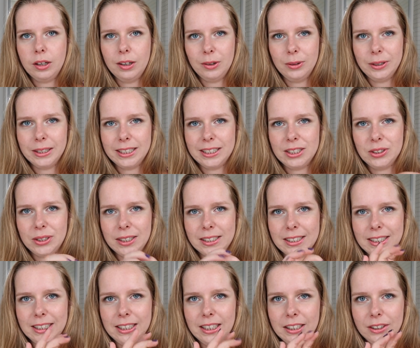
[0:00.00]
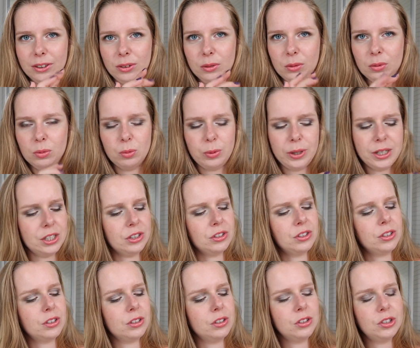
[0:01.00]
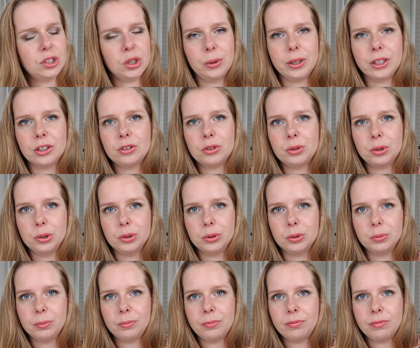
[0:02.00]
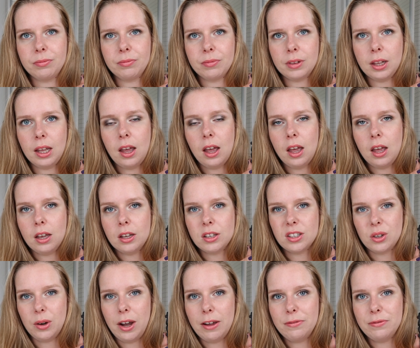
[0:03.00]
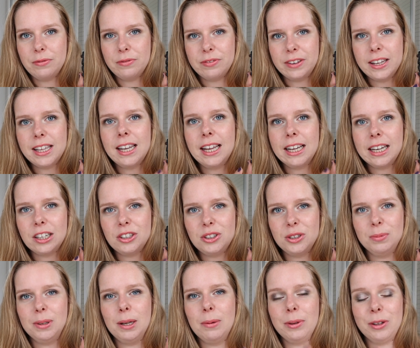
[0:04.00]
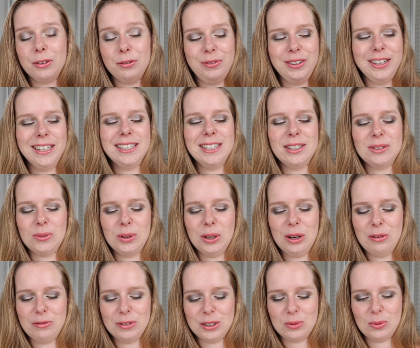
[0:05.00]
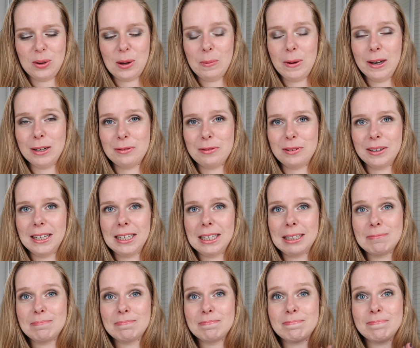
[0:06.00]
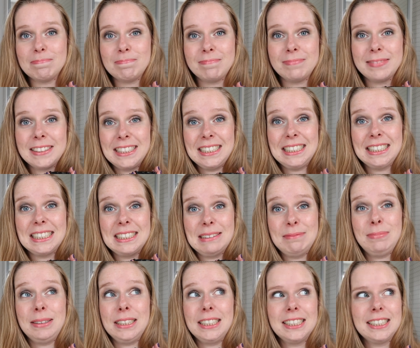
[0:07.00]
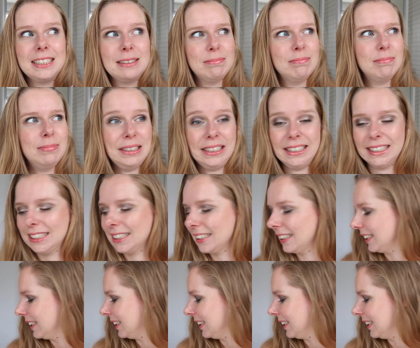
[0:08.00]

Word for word: or at least you can see the little ridges showing through so I feel like I should be able to finish this one off as well by the finale please please